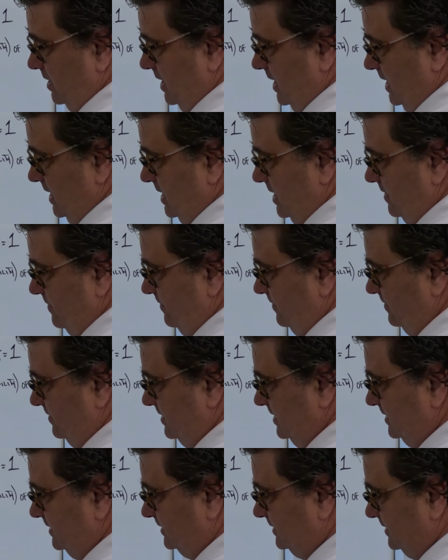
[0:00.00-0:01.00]
And
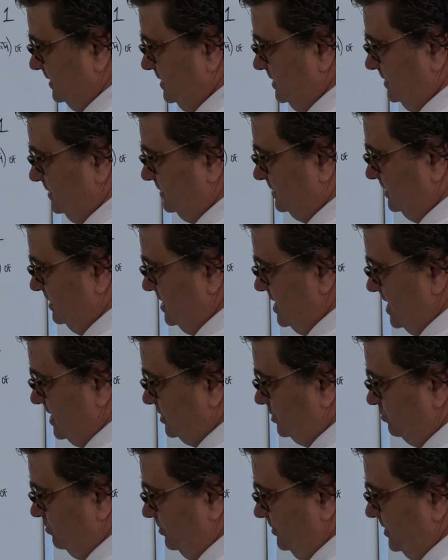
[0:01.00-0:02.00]
this is the
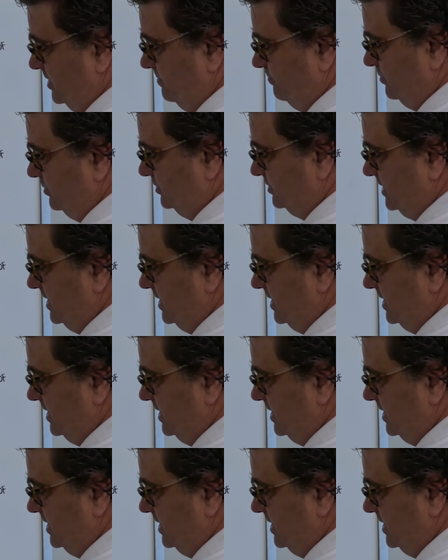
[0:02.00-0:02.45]
actual numbers